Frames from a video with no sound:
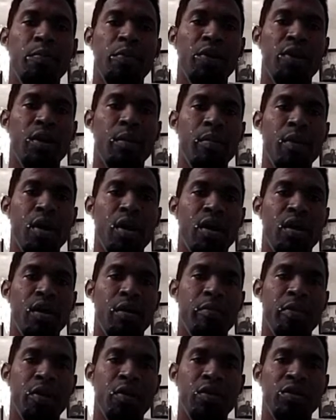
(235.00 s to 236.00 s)
people in
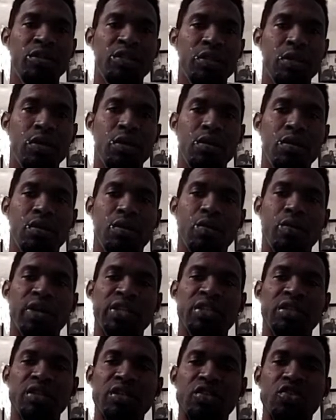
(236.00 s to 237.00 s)
America I know so I'm
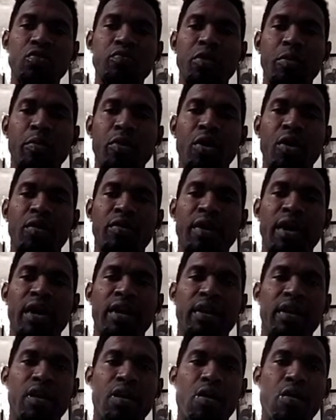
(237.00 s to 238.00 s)
watching the Super Bowl
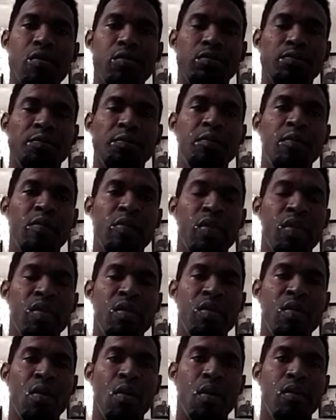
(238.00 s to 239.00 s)
right now.
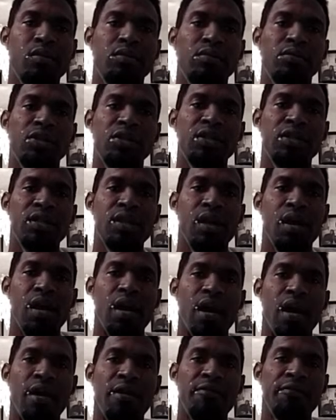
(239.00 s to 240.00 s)
But
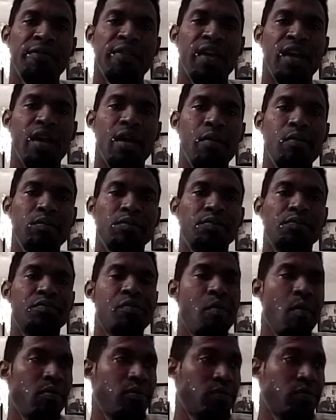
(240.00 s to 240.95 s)
halftime.